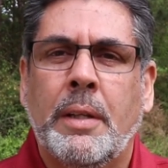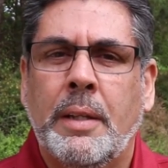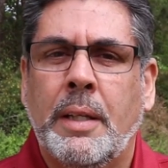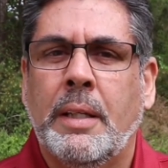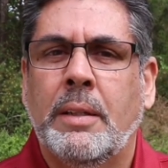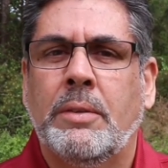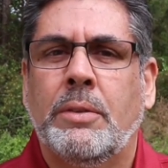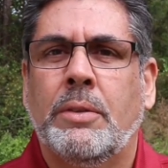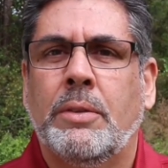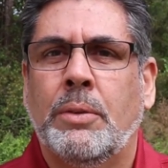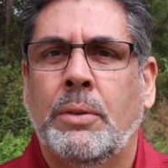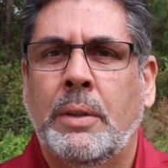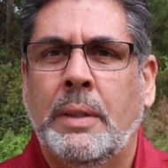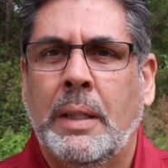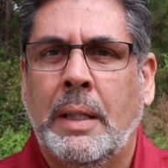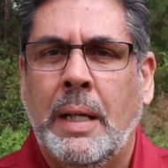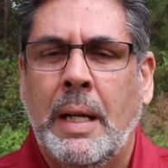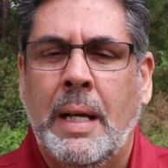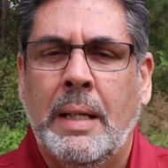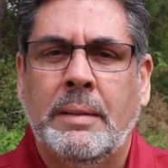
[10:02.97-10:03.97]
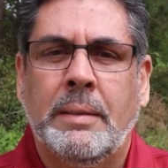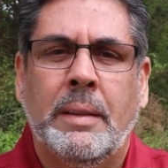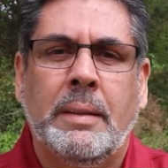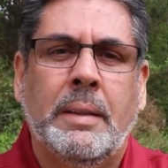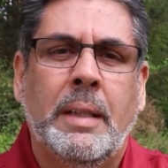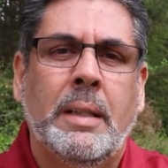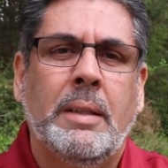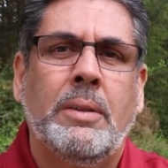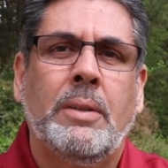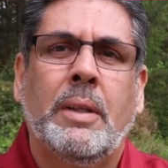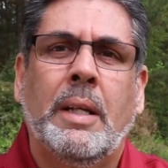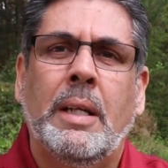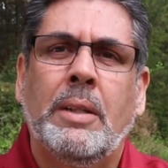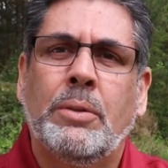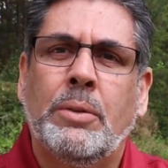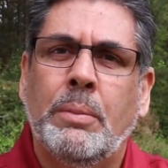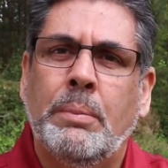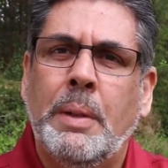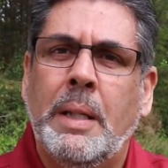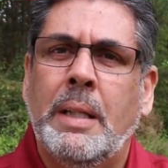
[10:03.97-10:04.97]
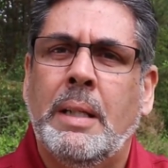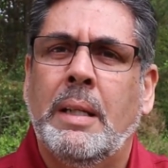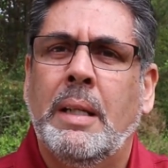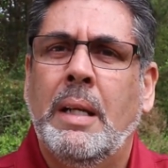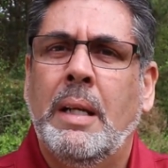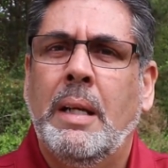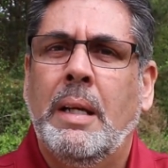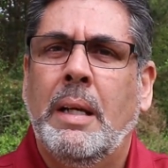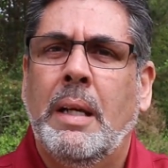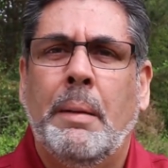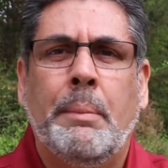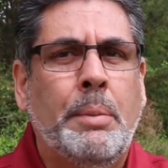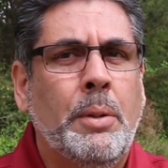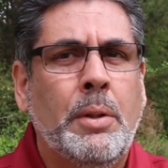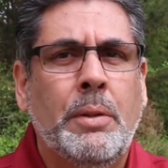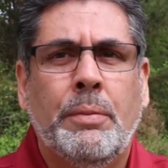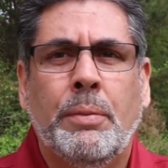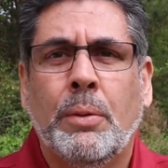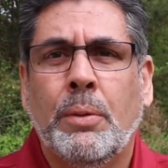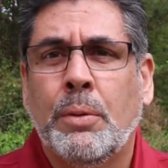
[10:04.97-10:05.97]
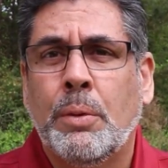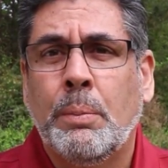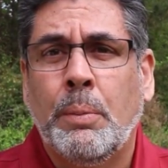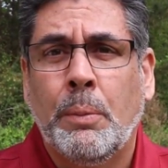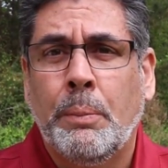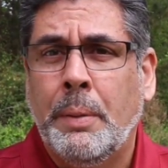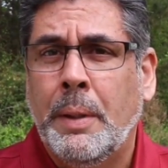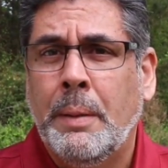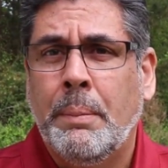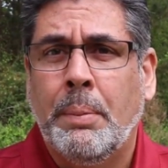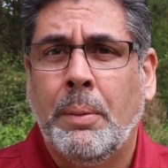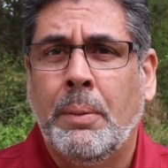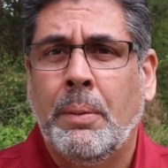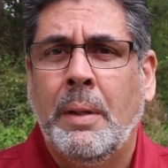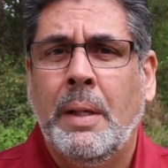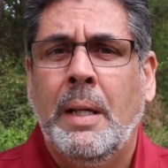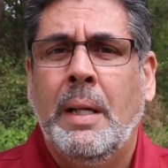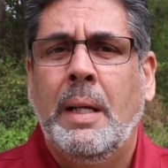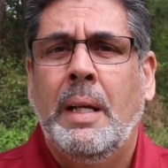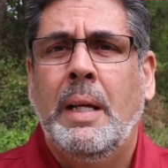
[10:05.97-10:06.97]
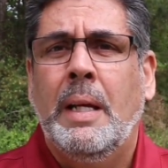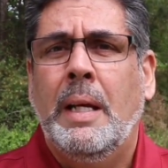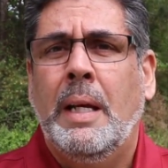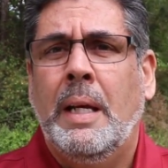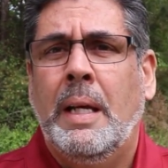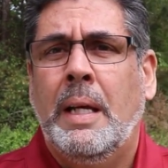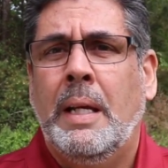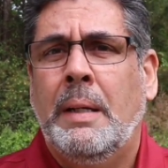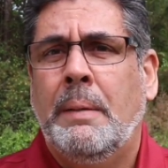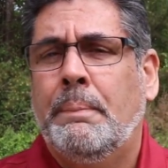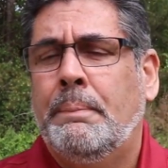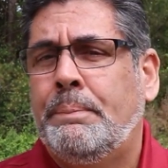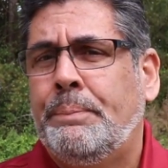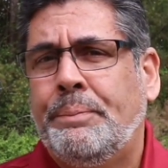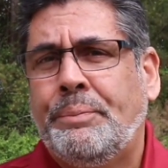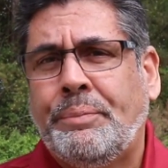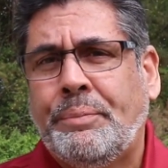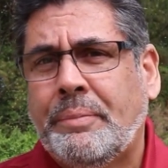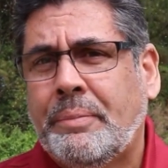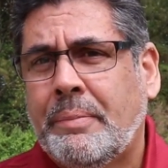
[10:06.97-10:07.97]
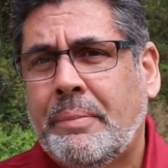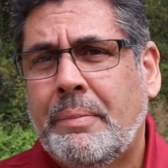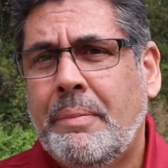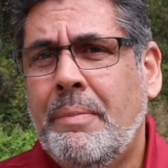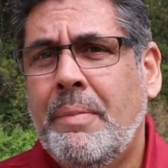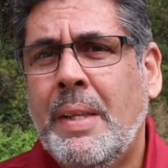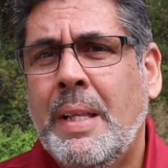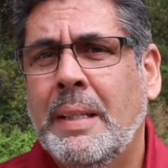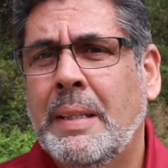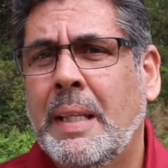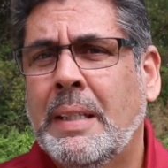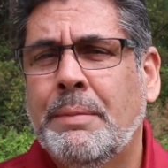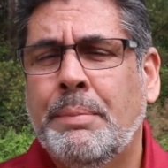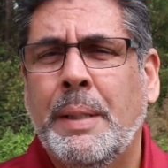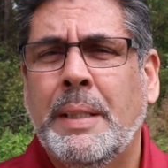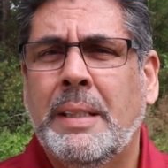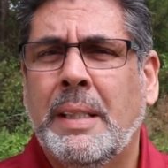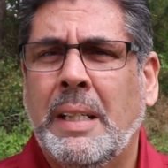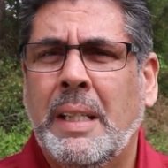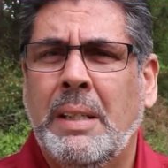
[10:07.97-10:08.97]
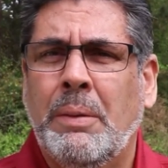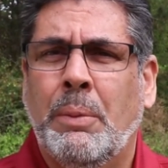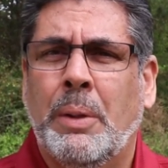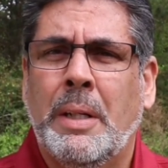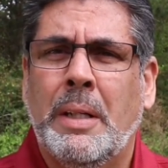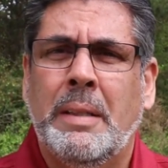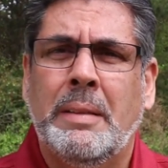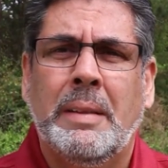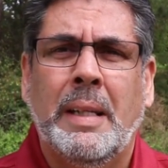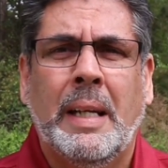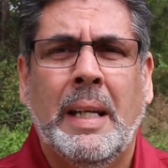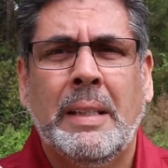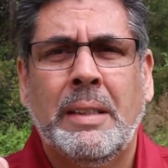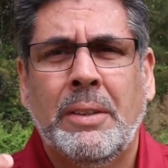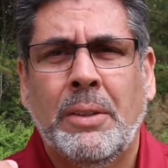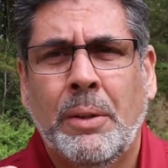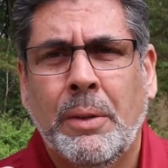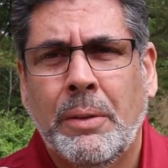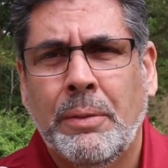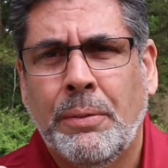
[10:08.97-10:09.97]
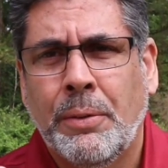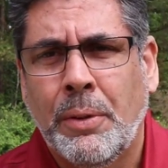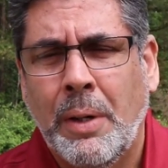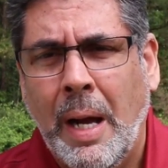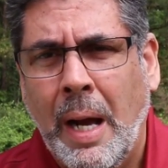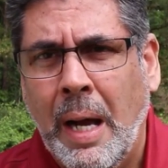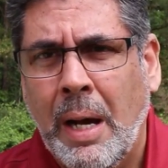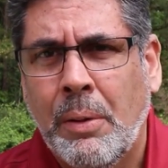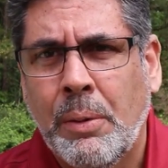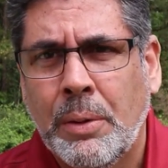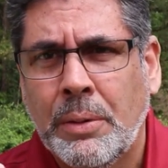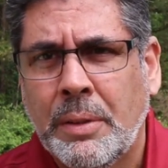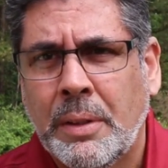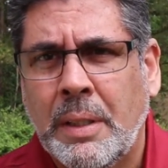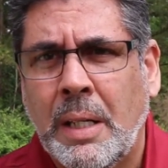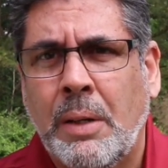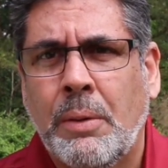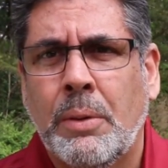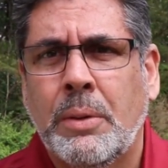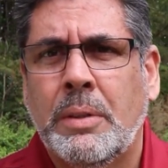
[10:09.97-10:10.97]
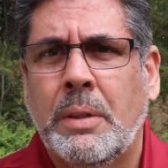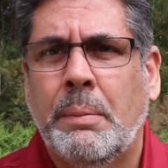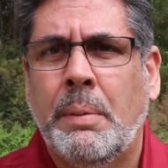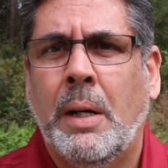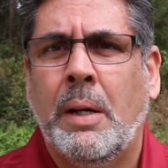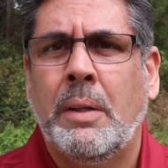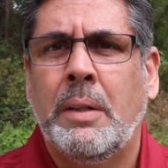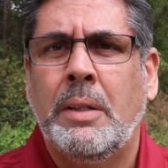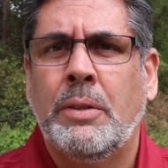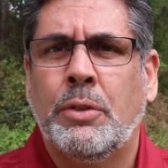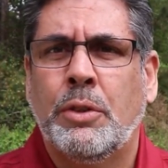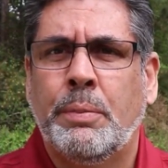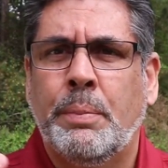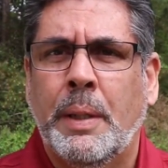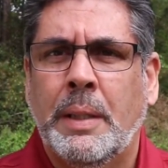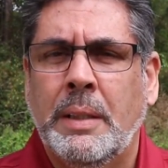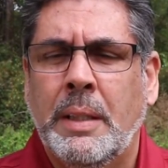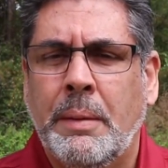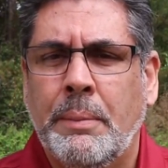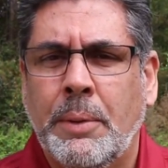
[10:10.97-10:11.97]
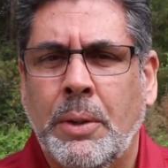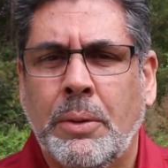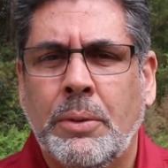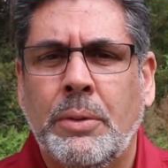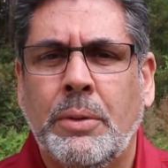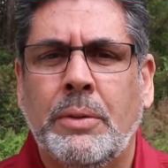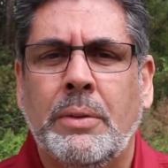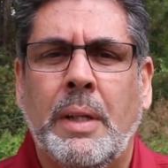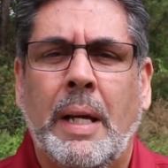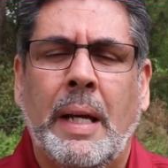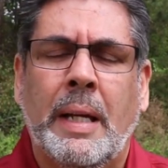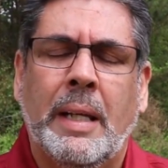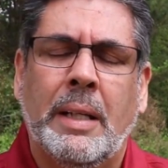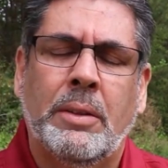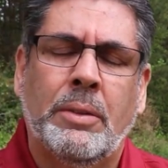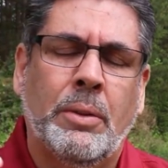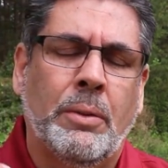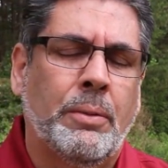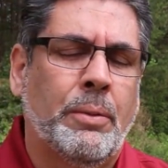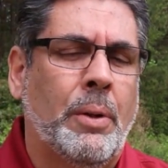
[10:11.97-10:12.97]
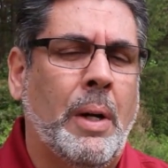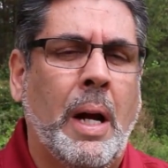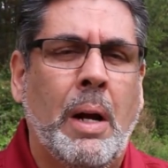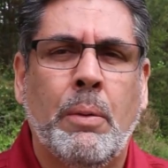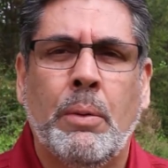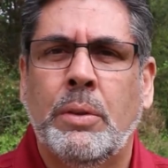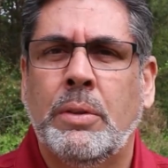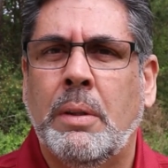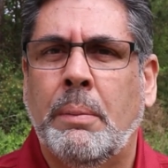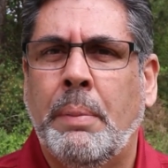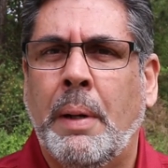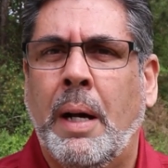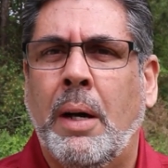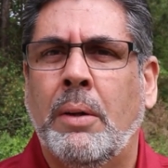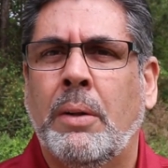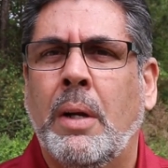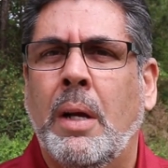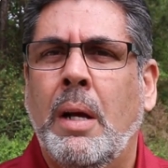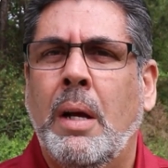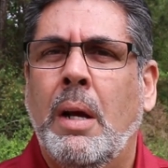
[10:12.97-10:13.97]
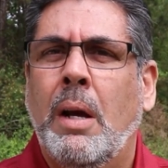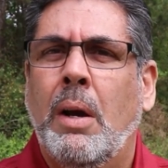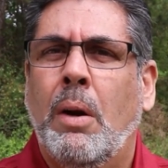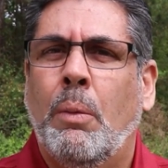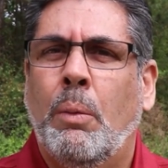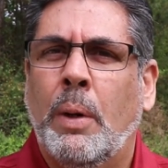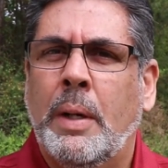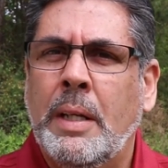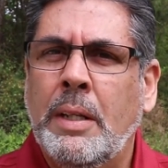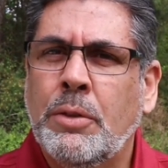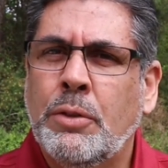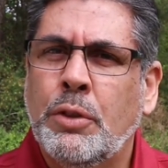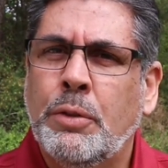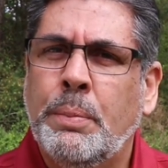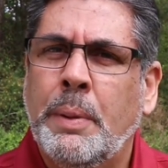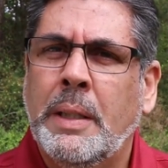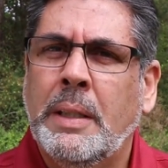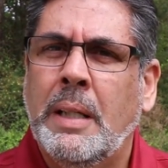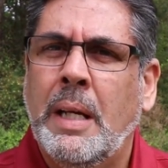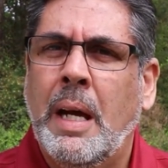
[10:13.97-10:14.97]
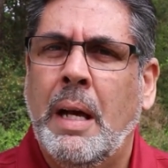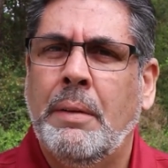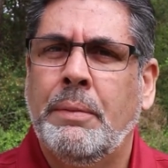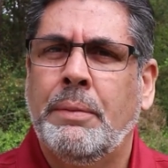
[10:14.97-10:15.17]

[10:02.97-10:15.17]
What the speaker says: things during the class, and then you get to meet a beautiful group of people. And That's basically what it is. I can talk for hours and hours about introspective hypnosis. I can talk for hours about what introspective